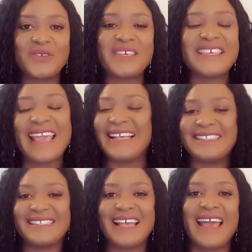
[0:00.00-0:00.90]
So
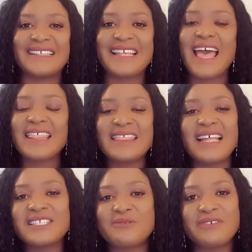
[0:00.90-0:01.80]
yes, guys,
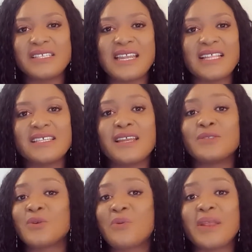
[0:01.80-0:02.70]
that's the reason I decided
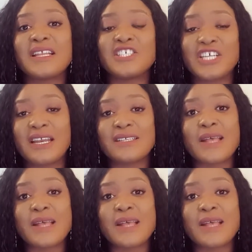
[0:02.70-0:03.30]
to create this channel.